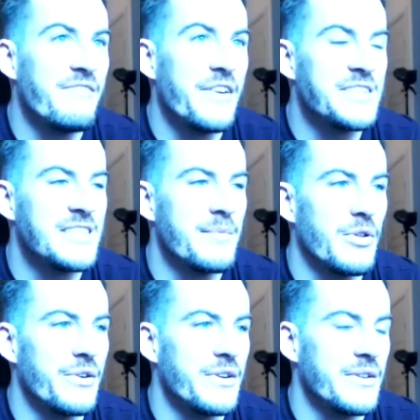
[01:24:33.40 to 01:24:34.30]
very
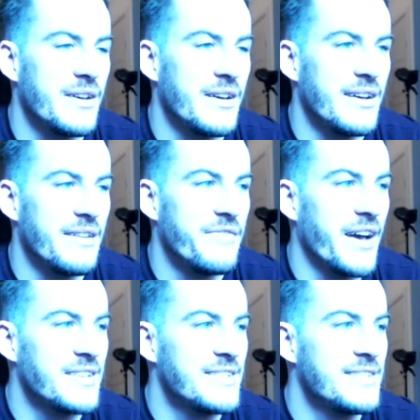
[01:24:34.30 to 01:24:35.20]
similar uh,
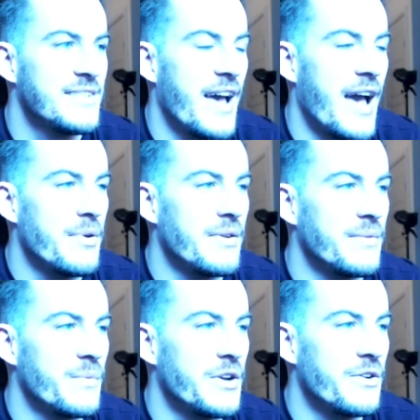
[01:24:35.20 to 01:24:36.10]
effects
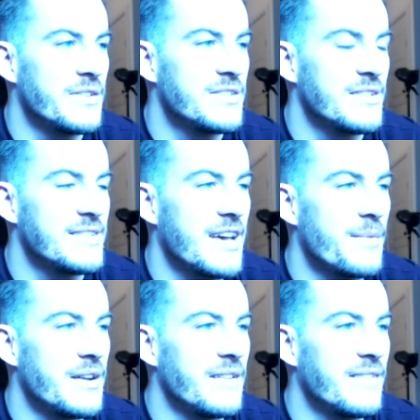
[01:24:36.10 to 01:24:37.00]
happen when you're on
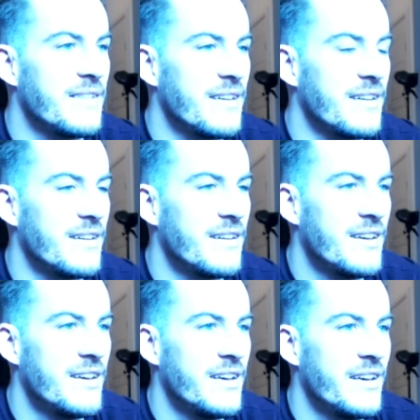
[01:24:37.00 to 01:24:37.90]
psilocybin. It, uh,
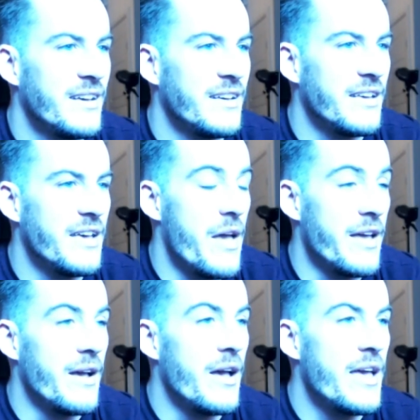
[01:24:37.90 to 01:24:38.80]
it,
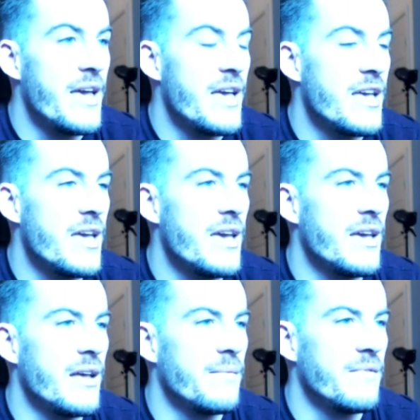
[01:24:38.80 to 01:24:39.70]
it,
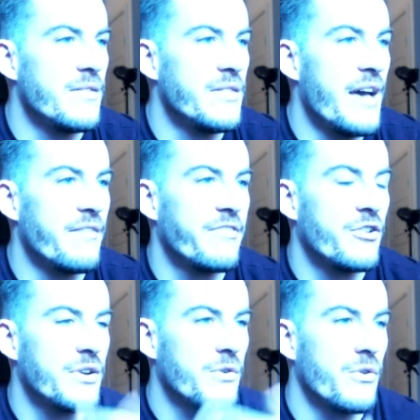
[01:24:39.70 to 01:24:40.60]
it, that
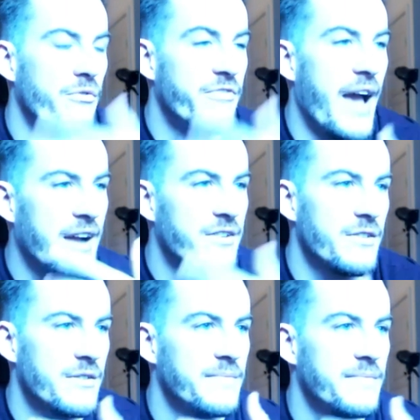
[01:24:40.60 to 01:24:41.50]
critical
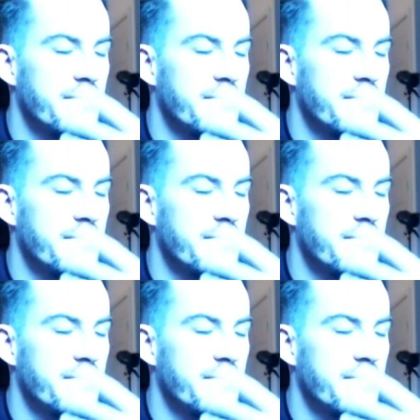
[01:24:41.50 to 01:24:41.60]
factor